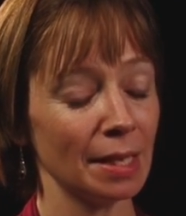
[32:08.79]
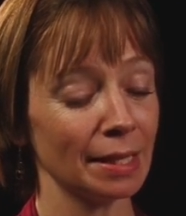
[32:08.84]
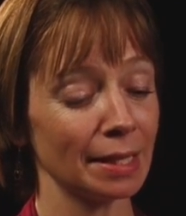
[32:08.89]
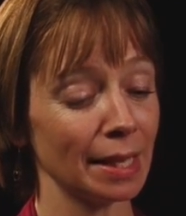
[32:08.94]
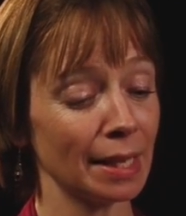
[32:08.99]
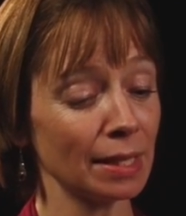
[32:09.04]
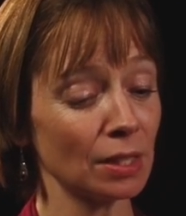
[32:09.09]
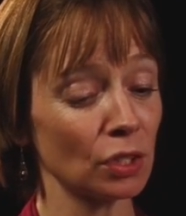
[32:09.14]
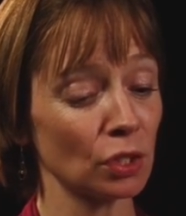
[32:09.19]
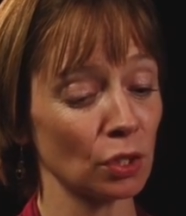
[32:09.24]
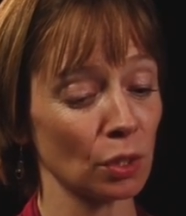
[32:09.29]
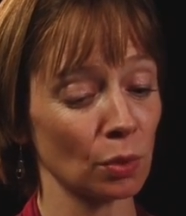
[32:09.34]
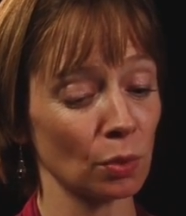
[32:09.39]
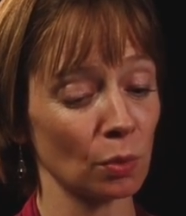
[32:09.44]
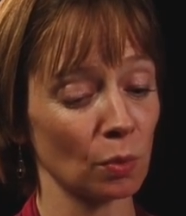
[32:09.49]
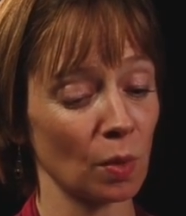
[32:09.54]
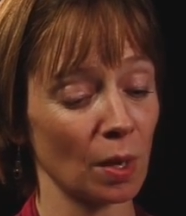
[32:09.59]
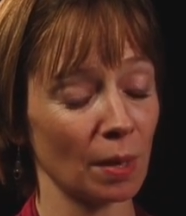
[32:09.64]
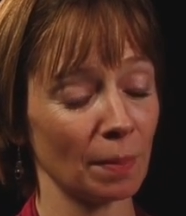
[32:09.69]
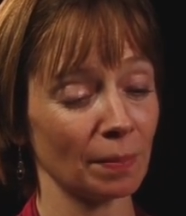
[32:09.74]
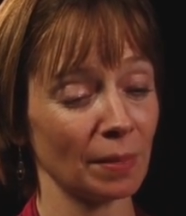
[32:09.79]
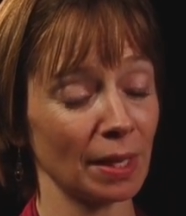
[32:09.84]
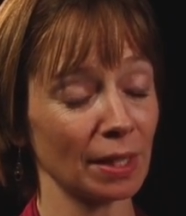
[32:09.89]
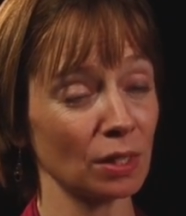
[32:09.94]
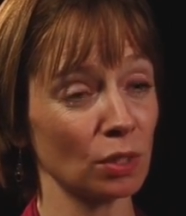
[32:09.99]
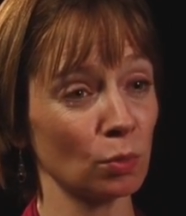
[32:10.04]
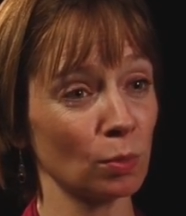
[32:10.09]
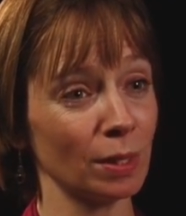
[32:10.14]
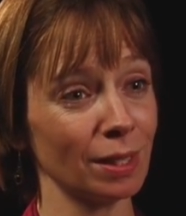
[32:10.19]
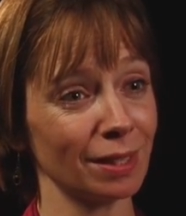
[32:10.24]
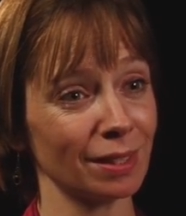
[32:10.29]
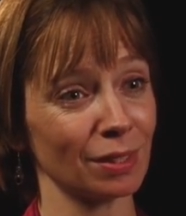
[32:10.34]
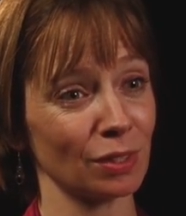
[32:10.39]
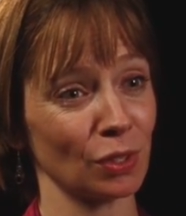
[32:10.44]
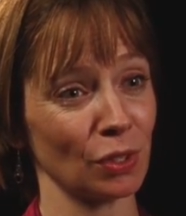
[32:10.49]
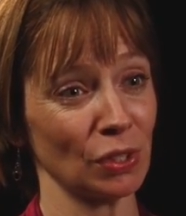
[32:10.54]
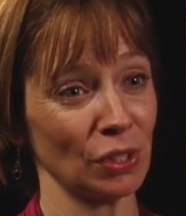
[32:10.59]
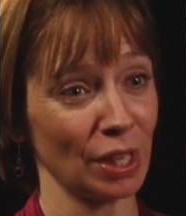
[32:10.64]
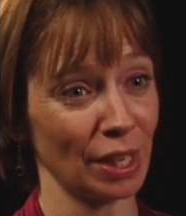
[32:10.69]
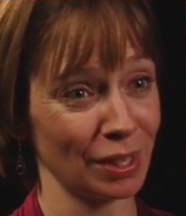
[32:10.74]
Yeah, so um, next week is
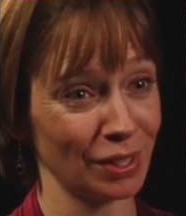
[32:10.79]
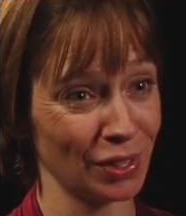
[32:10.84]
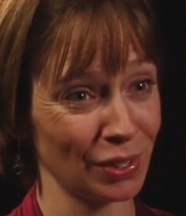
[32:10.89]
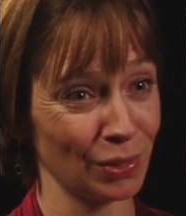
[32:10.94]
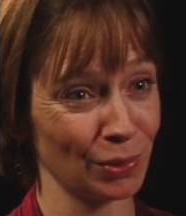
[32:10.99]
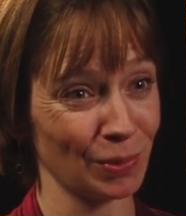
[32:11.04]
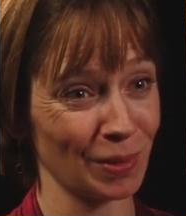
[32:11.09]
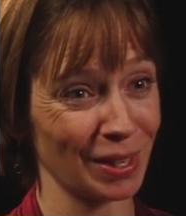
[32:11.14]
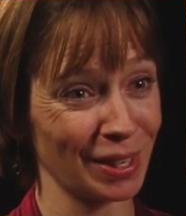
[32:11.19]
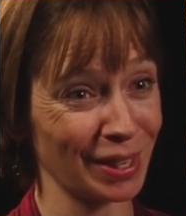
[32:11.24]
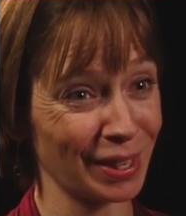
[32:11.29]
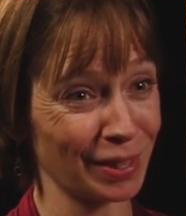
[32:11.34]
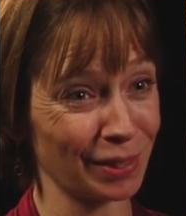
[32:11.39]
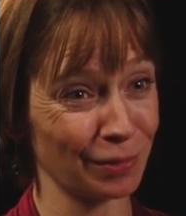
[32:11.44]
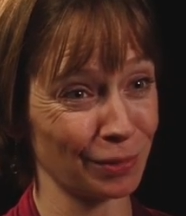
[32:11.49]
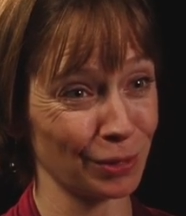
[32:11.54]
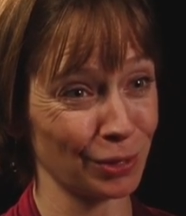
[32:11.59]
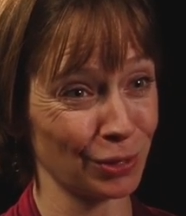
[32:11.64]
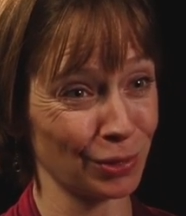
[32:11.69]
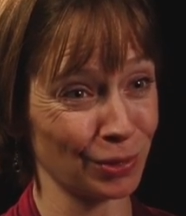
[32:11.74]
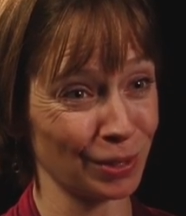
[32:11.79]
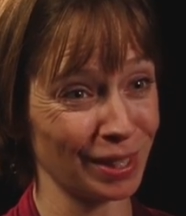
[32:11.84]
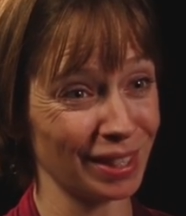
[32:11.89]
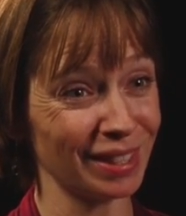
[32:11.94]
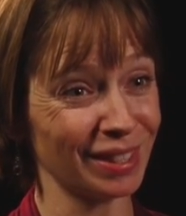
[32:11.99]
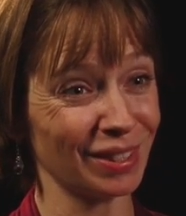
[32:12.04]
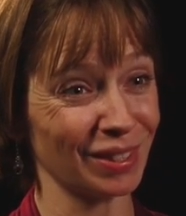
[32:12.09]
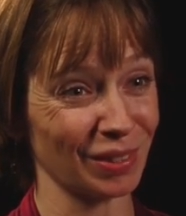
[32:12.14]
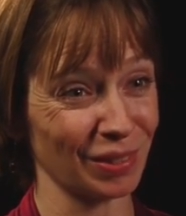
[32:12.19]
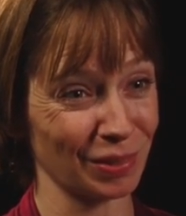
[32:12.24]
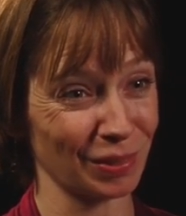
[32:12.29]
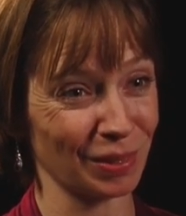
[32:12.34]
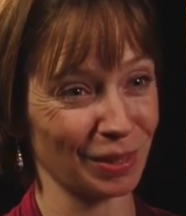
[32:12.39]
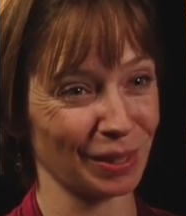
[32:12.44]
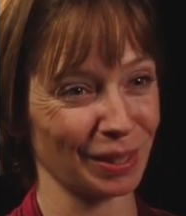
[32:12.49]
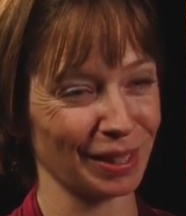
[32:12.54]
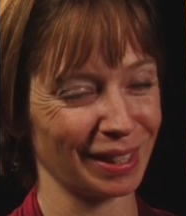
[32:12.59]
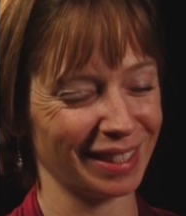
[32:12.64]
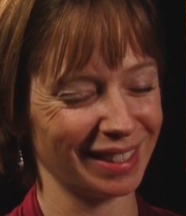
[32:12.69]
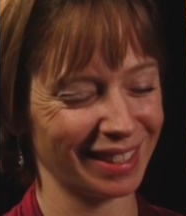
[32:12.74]
our 10 year wedding anniversary. So,
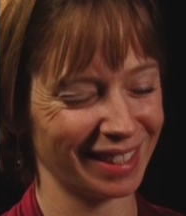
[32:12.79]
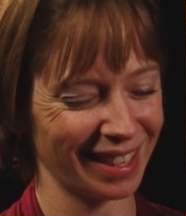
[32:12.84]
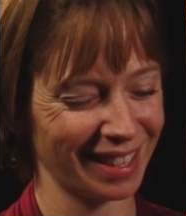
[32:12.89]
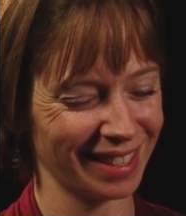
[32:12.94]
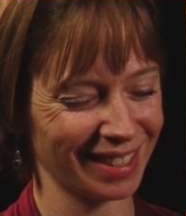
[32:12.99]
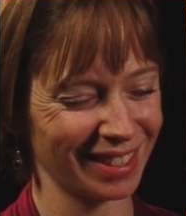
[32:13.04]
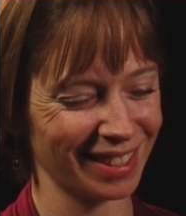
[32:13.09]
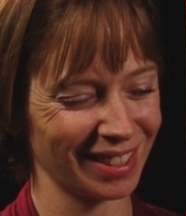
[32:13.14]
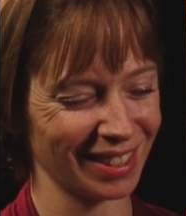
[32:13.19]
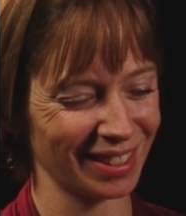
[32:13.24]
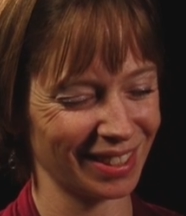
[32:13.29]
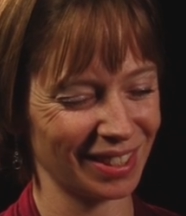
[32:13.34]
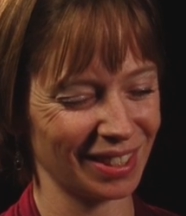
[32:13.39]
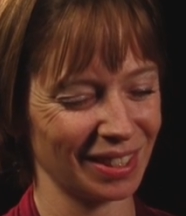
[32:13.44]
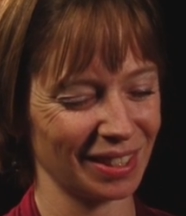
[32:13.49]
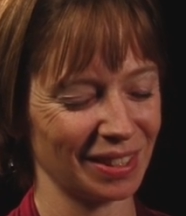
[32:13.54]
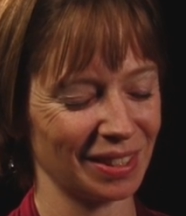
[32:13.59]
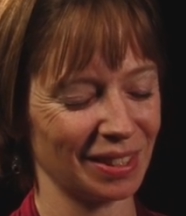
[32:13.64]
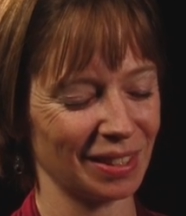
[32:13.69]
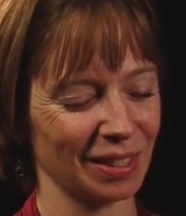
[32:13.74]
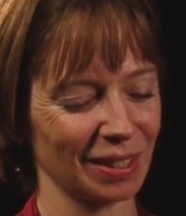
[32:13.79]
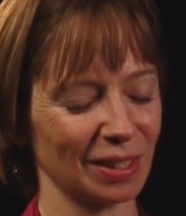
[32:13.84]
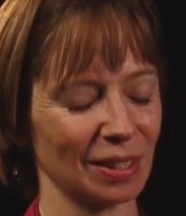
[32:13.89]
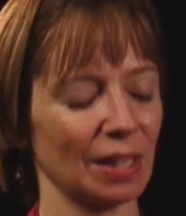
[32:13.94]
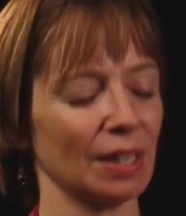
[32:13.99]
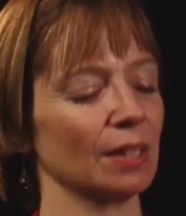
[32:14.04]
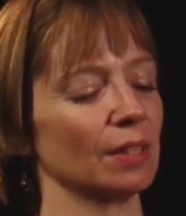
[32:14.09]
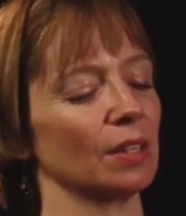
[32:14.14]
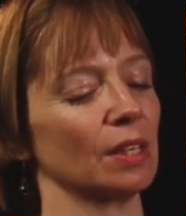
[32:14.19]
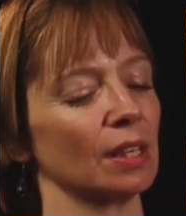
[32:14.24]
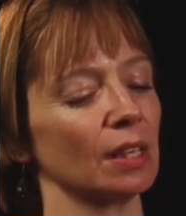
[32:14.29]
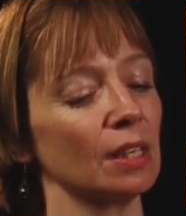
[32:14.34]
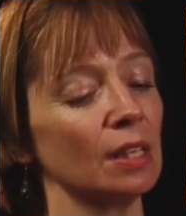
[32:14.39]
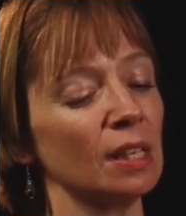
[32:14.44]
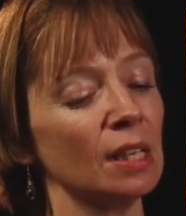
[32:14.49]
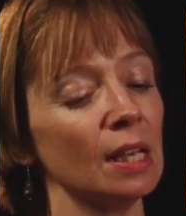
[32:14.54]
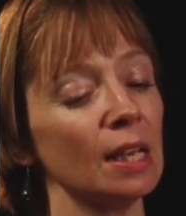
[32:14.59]
really, thanks. It's, it's an exciting thing.